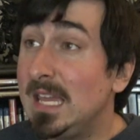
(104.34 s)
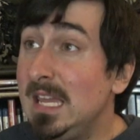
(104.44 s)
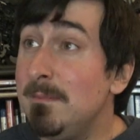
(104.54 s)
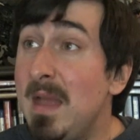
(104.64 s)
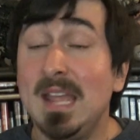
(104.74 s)

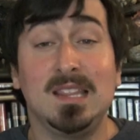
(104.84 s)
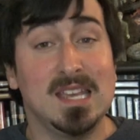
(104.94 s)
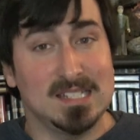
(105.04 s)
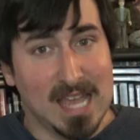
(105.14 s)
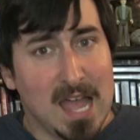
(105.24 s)
He made
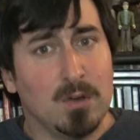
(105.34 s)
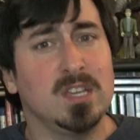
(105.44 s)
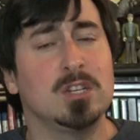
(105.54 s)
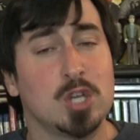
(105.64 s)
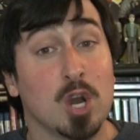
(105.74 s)
the
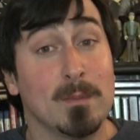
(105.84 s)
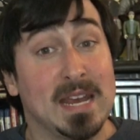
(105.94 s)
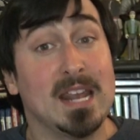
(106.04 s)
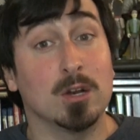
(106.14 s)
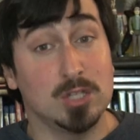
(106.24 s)
Italian
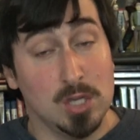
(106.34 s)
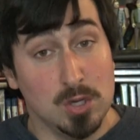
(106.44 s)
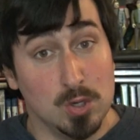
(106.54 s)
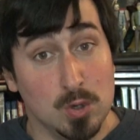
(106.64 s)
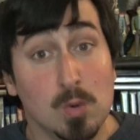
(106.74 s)
Terminator
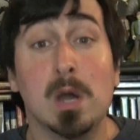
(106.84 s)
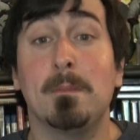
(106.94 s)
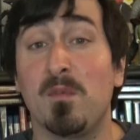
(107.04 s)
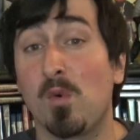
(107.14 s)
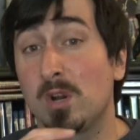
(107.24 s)
2
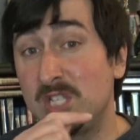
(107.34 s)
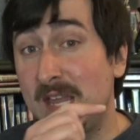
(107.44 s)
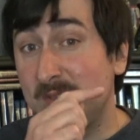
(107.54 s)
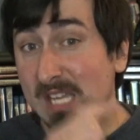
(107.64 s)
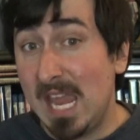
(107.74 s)
before
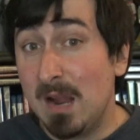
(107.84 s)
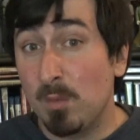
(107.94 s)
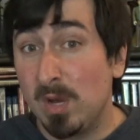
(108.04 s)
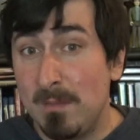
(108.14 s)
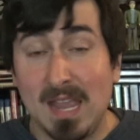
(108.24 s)
James
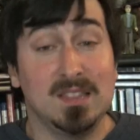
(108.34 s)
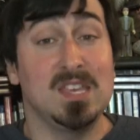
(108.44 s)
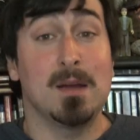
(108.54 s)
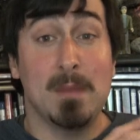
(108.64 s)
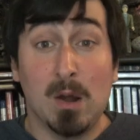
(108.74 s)
Cameron made
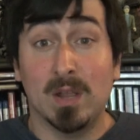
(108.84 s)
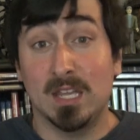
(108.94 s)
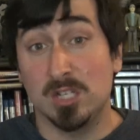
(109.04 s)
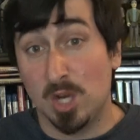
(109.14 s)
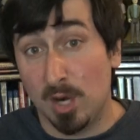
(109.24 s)
the
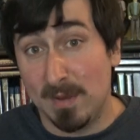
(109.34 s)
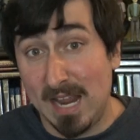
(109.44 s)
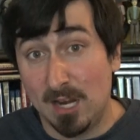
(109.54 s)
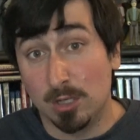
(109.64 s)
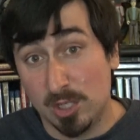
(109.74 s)
American Terminator